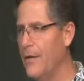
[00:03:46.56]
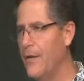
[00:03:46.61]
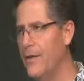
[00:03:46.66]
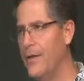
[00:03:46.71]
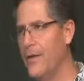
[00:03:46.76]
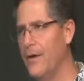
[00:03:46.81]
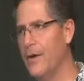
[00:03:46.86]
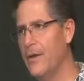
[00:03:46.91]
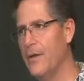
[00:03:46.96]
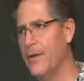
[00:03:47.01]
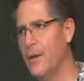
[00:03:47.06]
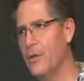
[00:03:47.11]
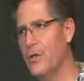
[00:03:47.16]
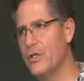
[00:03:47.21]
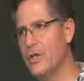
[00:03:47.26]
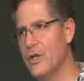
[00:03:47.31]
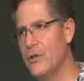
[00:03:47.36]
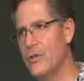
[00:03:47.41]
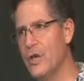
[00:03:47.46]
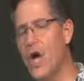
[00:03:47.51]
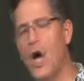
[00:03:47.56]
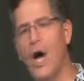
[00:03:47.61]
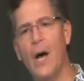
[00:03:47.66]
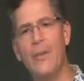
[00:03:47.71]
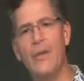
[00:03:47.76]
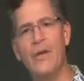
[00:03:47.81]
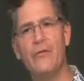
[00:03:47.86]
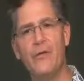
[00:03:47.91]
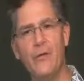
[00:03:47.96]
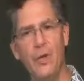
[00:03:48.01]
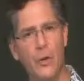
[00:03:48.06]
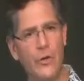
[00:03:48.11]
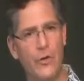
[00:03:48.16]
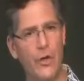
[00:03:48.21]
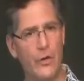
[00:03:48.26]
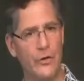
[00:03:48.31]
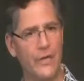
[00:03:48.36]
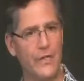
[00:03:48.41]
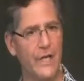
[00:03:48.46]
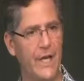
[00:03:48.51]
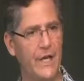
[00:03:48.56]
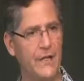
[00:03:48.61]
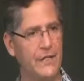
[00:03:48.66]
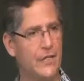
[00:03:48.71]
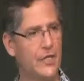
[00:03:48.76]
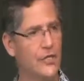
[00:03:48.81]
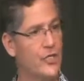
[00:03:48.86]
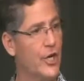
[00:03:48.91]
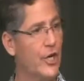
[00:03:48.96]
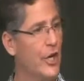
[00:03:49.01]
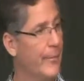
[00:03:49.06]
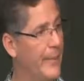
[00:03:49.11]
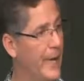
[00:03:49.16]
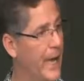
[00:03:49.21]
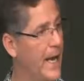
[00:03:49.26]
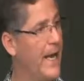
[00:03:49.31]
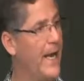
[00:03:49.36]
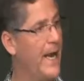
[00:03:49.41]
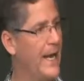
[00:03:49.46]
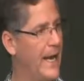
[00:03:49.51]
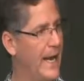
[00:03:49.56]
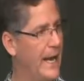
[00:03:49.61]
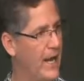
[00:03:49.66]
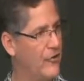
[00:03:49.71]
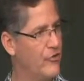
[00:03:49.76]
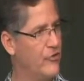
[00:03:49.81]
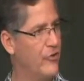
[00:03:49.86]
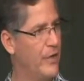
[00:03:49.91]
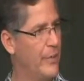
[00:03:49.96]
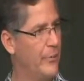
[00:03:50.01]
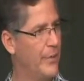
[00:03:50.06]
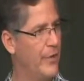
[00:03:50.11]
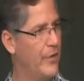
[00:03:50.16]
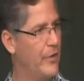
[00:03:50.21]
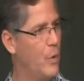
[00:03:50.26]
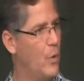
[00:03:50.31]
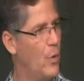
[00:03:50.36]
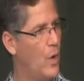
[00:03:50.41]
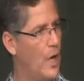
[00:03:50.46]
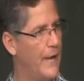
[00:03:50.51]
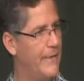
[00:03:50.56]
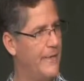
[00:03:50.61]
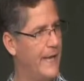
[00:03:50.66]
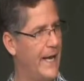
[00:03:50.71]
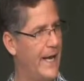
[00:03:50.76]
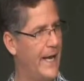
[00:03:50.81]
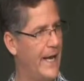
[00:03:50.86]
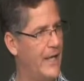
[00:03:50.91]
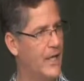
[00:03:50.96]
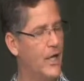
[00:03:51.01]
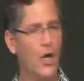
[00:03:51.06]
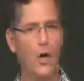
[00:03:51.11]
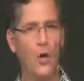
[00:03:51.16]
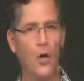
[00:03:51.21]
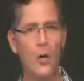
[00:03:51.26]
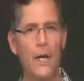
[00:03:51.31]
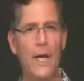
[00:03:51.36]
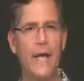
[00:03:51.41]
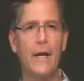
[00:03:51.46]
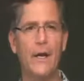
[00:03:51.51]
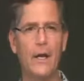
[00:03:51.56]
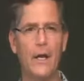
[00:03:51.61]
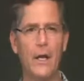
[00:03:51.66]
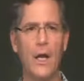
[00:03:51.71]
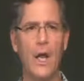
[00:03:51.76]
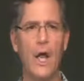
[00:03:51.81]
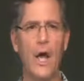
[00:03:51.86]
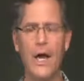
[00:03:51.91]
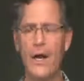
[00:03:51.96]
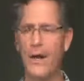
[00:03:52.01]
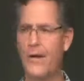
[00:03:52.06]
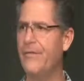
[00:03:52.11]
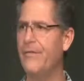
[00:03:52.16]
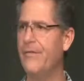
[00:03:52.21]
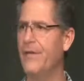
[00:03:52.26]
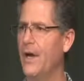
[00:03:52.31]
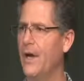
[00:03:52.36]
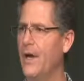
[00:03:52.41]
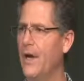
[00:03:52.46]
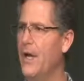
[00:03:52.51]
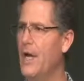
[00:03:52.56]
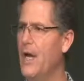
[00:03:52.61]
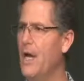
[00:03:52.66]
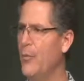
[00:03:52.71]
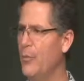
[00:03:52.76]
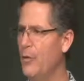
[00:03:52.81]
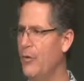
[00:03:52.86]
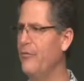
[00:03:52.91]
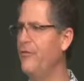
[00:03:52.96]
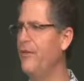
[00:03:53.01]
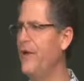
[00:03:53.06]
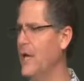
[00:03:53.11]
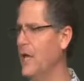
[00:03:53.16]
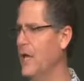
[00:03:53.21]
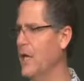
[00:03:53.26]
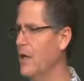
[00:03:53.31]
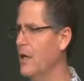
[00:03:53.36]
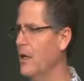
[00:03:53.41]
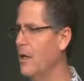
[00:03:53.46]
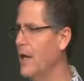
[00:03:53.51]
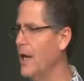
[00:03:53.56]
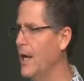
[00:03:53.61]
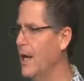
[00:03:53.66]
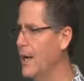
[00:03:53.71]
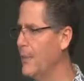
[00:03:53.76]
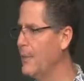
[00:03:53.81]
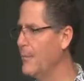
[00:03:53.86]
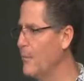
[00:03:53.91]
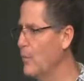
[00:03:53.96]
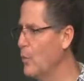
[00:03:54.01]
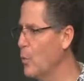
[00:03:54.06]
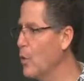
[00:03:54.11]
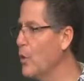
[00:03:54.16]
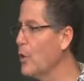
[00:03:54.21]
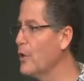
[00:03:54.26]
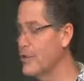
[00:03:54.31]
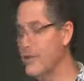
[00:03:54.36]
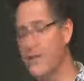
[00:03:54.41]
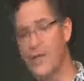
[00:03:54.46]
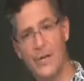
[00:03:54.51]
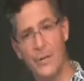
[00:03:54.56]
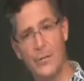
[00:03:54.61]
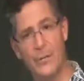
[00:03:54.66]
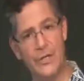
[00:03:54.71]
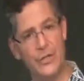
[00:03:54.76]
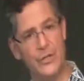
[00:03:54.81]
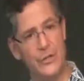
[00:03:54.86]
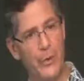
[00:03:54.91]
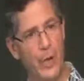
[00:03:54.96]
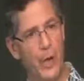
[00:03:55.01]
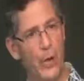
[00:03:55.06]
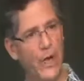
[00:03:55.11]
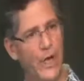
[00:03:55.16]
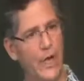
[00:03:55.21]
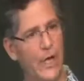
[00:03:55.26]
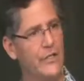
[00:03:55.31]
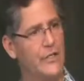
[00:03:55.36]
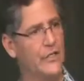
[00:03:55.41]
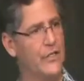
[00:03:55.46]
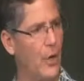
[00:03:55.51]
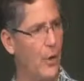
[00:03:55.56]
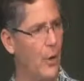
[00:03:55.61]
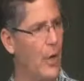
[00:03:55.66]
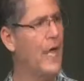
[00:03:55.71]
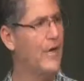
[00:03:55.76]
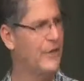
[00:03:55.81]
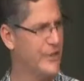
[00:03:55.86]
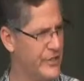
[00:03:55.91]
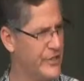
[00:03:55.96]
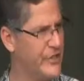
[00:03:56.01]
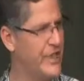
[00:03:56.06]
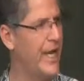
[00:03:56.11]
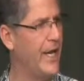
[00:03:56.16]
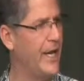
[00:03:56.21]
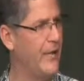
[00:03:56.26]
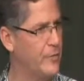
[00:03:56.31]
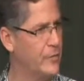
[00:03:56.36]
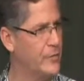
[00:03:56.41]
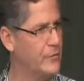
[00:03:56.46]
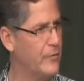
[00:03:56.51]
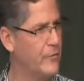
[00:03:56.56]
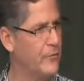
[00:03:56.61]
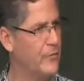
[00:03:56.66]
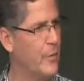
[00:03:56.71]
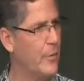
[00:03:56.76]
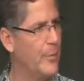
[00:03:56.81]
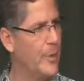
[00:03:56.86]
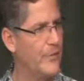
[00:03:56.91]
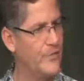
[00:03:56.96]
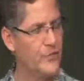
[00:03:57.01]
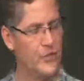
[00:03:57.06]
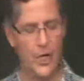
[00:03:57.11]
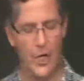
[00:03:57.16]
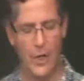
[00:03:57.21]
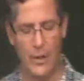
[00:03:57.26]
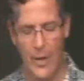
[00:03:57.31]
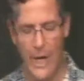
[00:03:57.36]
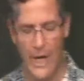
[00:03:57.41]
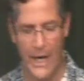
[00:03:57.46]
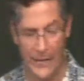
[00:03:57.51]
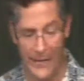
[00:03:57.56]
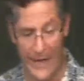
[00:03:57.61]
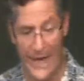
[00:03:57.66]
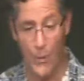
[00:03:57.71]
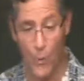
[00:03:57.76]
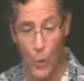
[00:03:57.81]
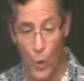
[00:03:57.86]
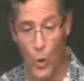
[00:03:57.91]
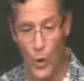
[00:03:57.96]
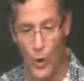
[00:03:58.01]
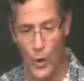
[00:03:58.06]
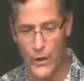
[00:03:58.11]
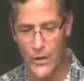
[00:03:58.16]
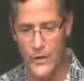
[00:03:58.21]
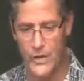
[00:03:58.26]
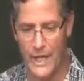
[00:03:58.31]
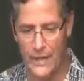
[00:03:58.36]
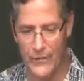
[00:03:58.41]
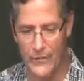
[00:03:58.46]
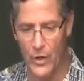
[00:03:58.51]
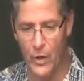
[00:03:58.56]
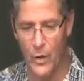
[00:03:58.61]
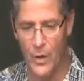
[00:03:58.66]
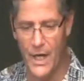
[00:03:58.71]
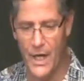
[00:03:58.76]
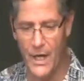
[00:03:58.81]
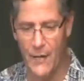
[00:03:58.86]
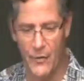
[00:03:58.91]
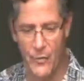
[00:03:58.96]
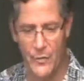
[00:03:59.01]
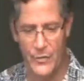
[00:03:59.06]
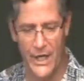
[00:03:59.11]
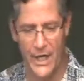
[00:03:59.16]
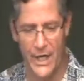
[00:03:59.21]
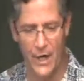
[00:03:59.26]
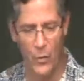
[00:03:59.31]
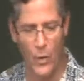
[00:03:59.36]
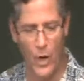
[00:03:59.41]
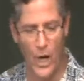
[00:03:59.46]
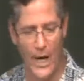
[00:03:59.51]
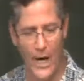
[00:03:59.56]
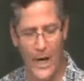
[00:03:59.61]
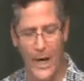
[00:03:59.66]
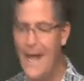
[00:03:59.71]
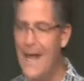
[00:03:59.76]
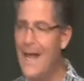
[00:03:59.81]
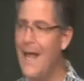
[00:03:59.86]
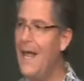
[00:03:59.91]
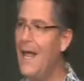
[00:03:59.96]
there was a common view in those days that Jeremiah had actually been the one that had collated a lot of the prophetic words that had been spoken. And so to say it was fulfillment of Jeremiah, that works, even though it came from Zechariah.